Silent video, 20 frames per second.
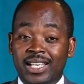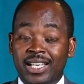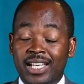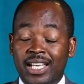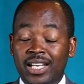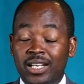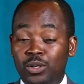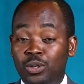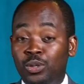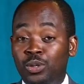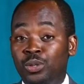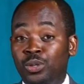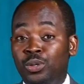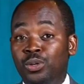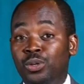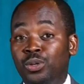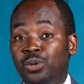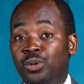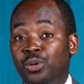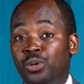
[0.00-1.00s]
the
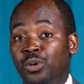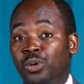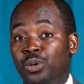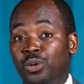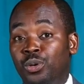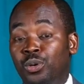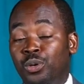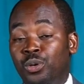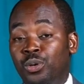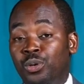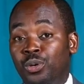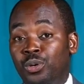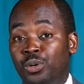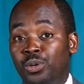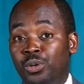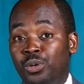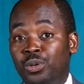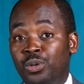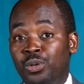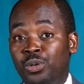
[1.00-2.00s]

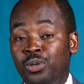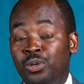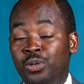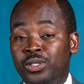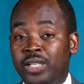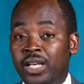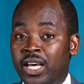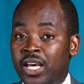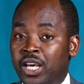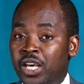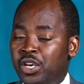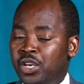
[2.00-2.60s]
Lord.